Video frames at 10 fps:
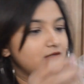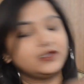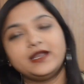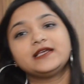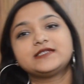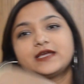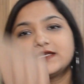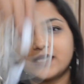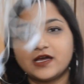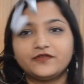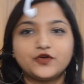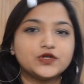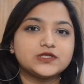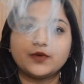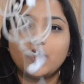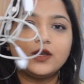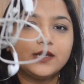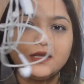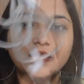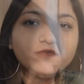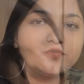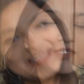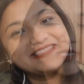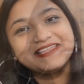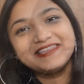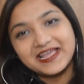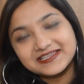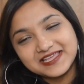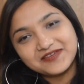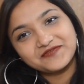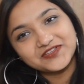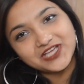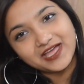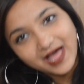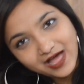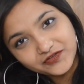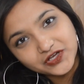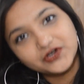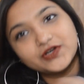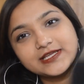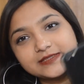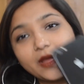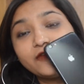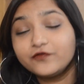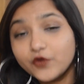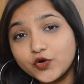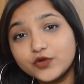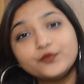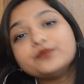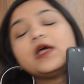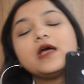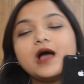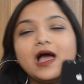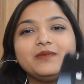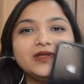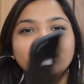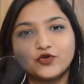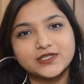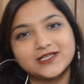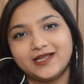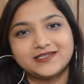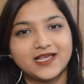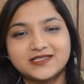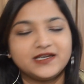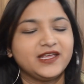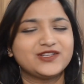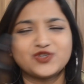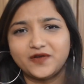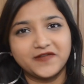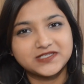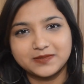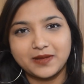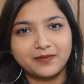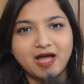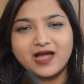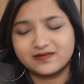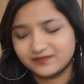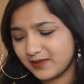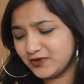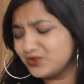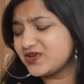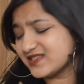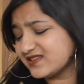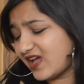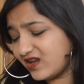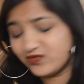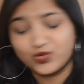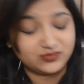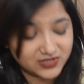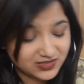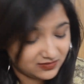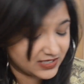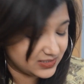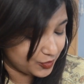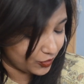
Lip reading: The next thing is earphones. We all need earphones. And the next thing which I have here is my phone. I mean, phone is a necessity. It's always in my bag. I mean, who doesn't carry phones? Let's be